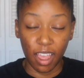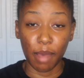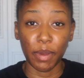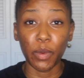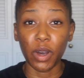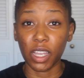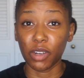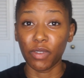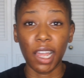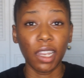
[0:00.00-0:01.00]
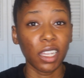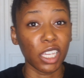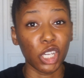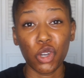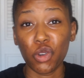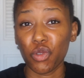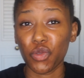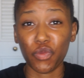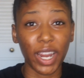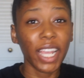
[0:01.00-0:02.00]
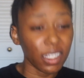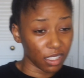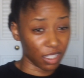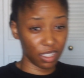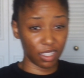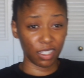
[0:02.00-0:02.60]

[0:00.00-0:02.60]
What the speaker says: I've been walking around looking crazy.